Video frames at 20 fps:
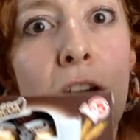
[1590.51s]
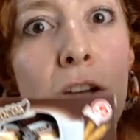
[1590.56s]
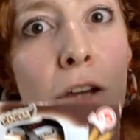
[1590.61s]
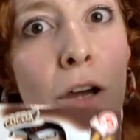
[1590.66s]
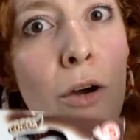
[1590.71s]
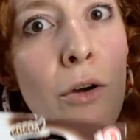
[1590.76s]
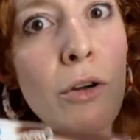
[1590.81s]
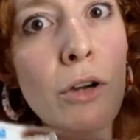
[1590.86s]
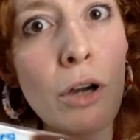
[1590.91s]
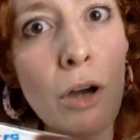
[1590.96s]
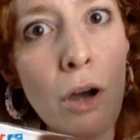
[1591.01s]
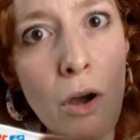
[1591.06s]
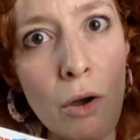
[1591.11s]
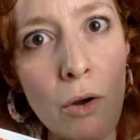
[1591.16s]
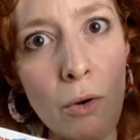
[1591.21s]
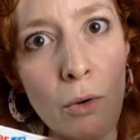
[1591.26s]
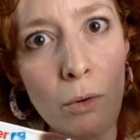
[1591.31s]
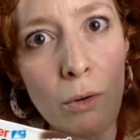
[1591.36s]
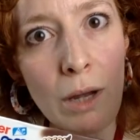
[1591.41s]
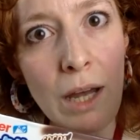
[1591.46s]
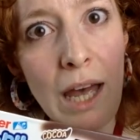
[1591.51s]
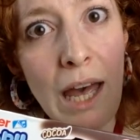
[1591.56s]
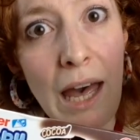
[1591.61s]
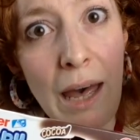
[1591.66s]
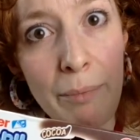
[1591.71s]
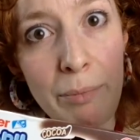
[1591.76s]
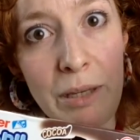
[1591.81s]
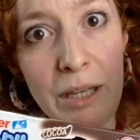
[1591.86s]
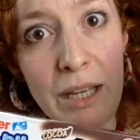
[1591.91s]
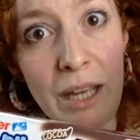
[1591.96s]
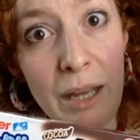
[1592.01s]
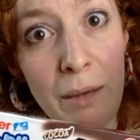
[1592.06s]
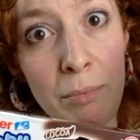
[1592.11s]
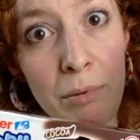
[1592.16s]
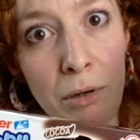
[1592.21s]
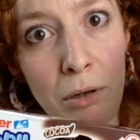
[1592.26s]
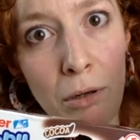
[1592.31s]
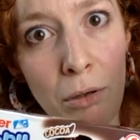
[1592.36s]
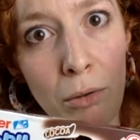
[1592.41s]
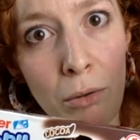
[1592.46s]
Cocoa Happy
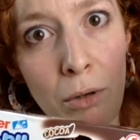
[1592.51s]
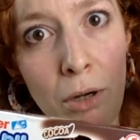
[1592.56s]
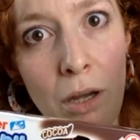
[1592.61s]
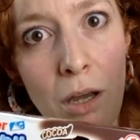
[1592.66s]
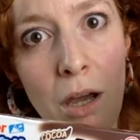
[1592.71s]
Hippo.